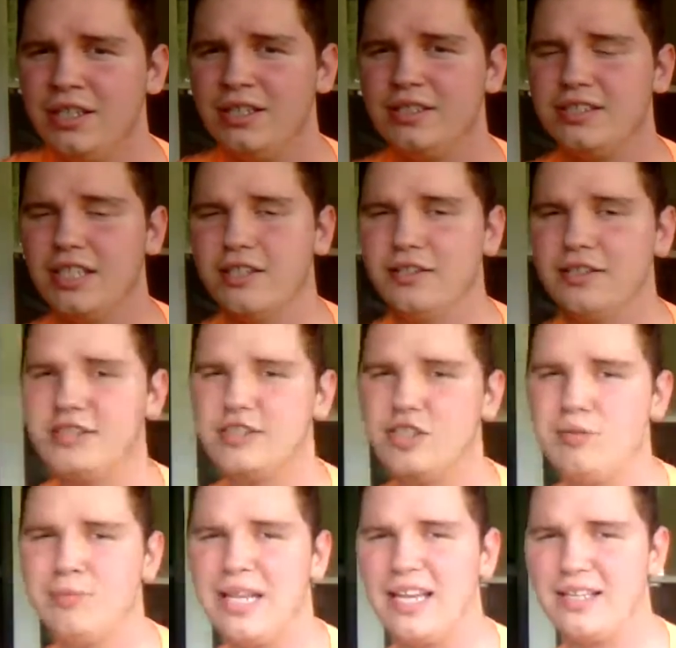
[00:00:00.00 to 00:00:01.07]
So it's
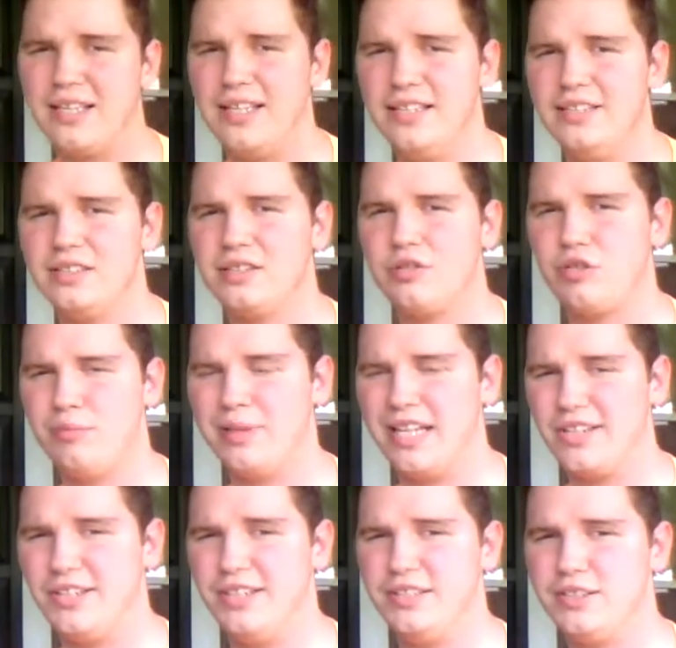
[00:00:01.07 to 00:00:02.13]
two black keys, three
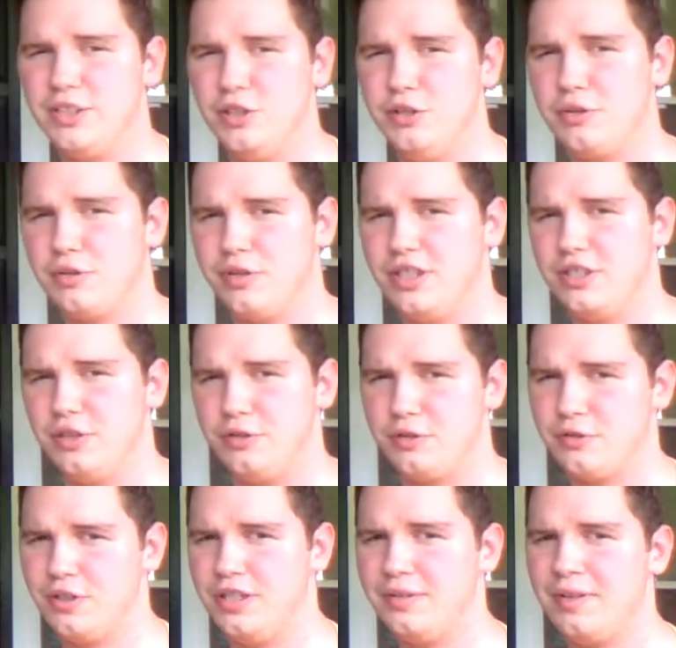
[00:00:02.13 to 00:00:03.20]
black keys, two, three, two,
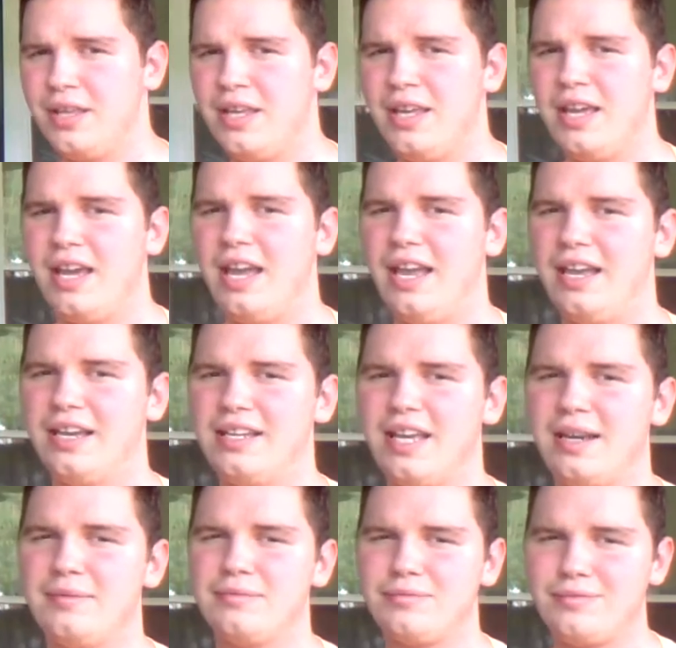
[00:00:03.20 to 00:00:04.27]
three,
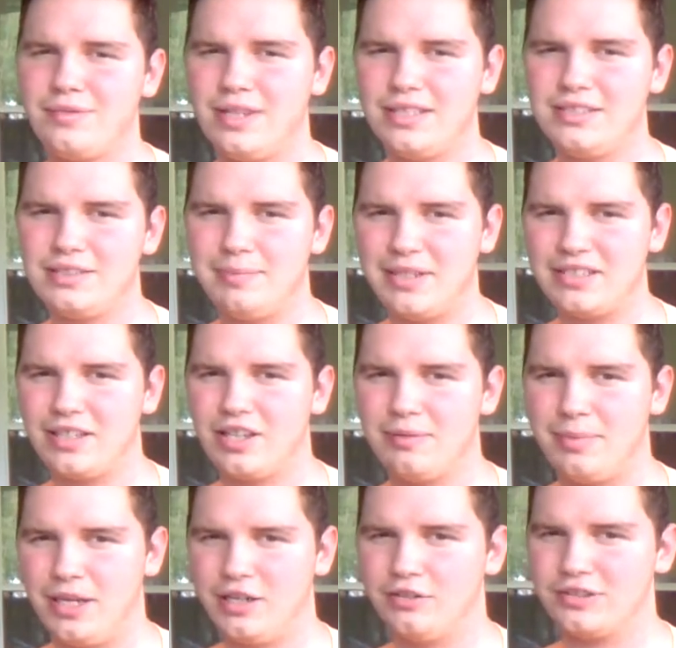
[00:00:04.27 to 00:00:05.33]
and that's basically how
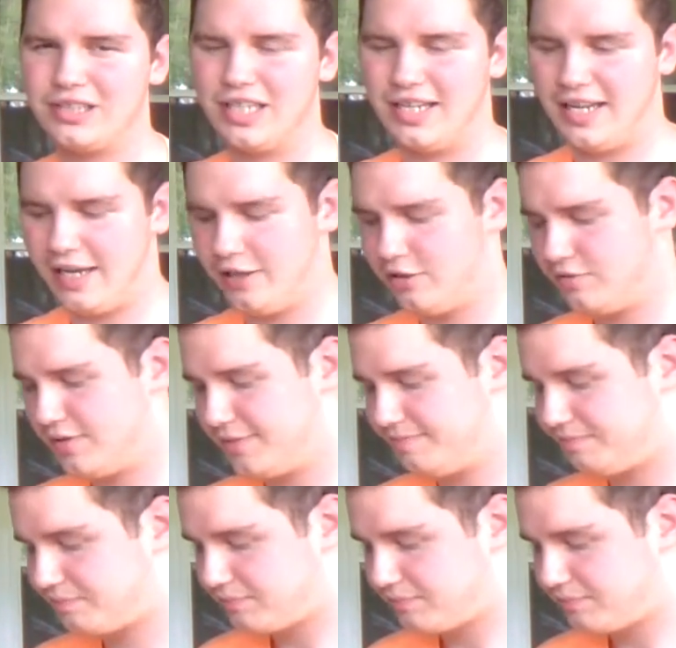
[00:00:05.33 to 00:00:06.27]
the piano is laid out.